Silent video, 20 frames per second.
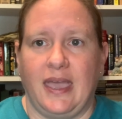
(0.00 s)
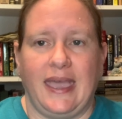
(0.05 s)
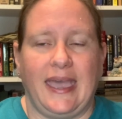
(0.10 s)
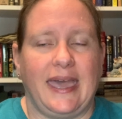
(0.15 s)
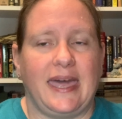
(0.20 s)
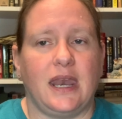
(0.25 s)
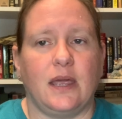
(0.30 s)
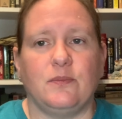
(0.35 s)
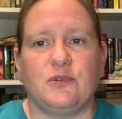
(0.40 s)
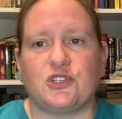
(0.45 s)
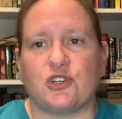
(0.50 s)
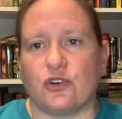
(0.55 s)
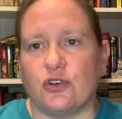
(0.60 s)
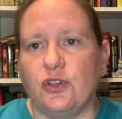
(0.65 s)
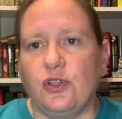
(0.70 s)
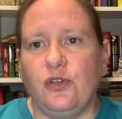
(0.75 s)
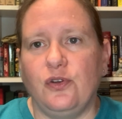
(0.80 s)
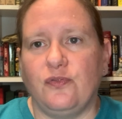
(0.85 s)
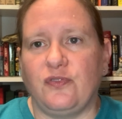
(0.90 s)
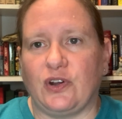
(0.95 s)
And I'm sure
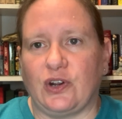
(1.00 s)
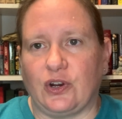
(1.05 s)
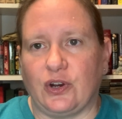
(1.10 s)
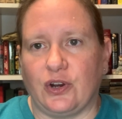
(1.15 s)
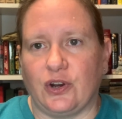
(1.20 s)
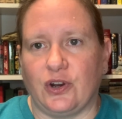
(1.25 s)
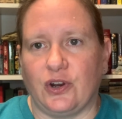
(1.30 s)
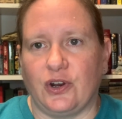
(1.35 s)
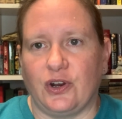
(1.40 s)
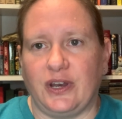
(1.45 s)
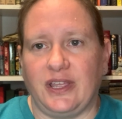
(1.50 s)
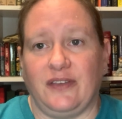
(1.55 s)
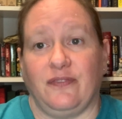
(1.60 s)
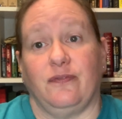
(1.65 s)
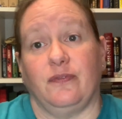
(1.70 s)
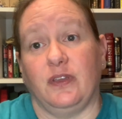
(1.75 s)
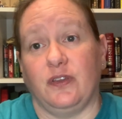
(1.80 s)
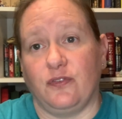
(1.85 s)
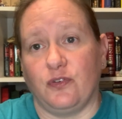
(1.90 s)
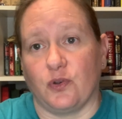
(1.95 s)
you've heard,
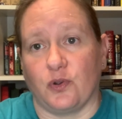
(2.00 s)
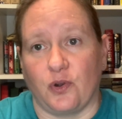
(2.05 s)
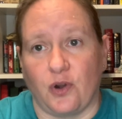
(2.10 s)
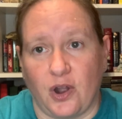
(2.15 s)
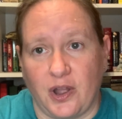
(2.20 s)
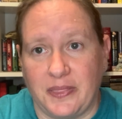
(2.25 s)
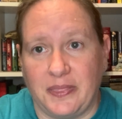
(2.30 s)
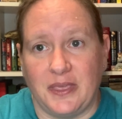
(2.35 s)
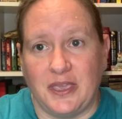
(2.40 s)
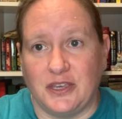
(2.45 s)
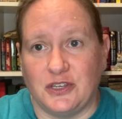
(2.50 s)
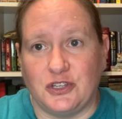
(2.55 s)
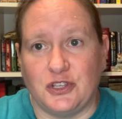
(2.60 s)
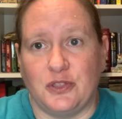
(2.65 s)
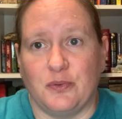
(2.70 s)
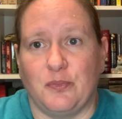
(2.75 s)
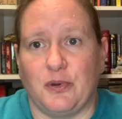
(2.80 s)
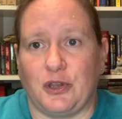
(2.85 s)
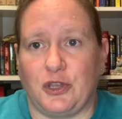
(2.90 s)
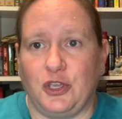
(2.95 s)
if you're into
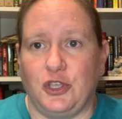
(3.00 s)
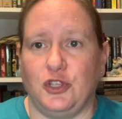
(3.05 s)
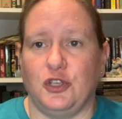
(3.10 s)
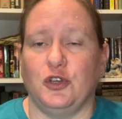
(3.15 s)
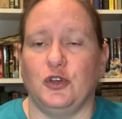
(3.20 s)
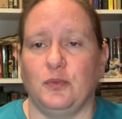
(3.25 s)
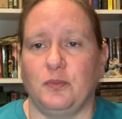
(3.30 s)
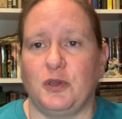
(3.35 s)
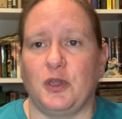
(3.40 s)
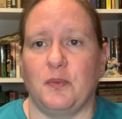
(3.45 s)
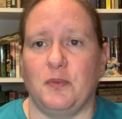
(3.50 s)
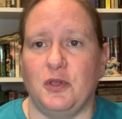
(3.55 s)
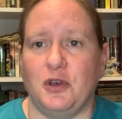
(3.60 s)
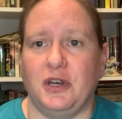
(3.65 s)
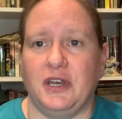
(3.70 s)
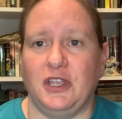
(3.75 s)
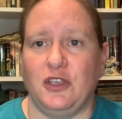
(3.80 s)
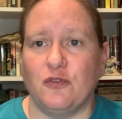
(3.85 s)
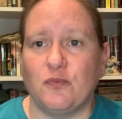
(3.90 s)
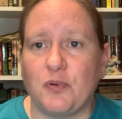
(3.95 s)
the BookTube
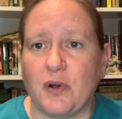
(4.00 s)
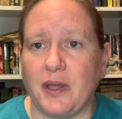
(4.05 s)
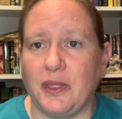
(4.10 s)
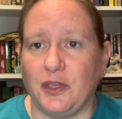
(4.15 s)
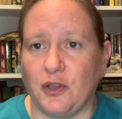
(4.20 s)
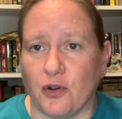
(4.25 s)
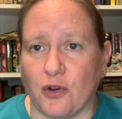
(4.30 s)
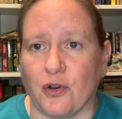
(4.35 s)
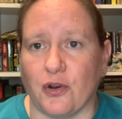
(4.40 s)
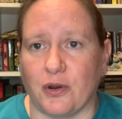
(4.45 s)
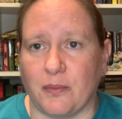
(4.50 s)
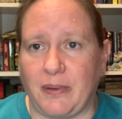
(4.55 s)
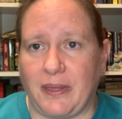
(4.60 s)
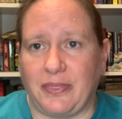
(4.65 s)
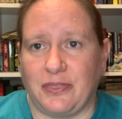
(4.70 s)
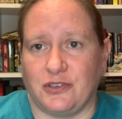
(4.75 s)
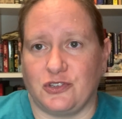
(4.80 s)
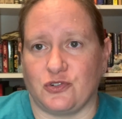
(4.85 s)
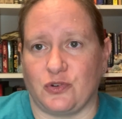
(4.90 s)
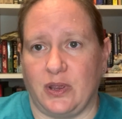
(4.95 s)
community, you've probably heard
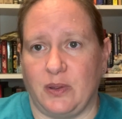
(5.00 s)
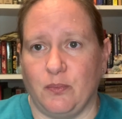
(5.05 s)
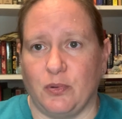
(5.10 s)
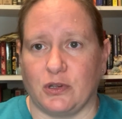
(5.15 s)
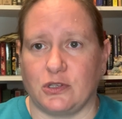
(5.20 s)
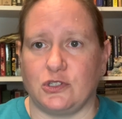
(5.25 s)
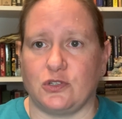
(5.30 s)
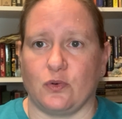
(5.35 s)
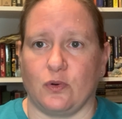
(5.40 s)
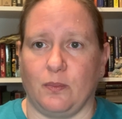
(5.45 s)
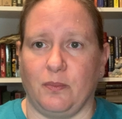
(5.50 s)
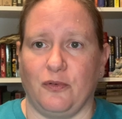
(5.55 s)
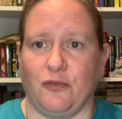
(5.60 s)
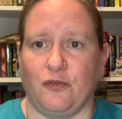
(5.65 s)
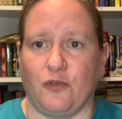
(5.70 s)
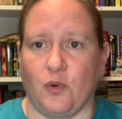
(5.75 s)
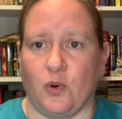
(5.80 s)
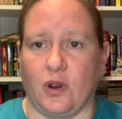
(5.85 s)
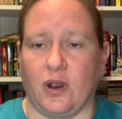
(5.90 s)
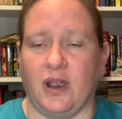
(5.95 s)
about the Strand bookstore
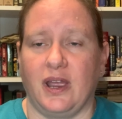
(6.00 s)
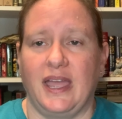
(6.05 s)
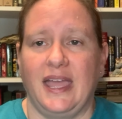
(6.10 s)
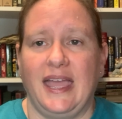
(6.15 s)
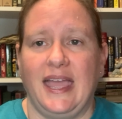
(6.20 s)
before.